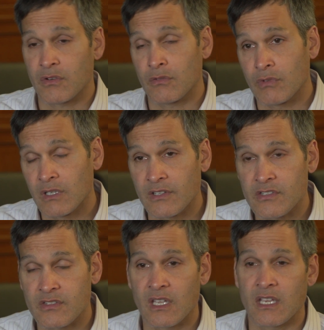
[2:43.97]
for real
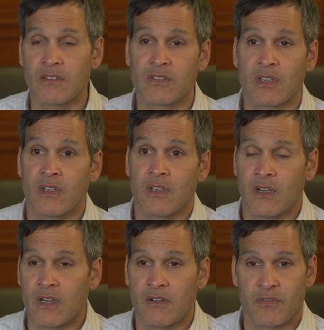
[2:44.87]
estate,
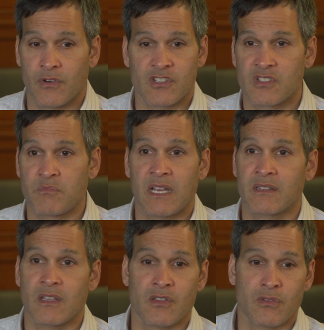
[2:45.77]
for
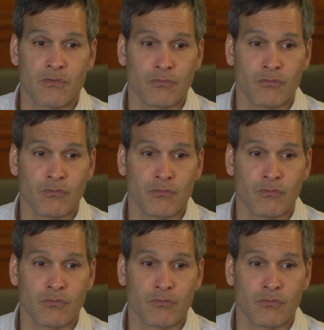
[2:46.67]
inspecting the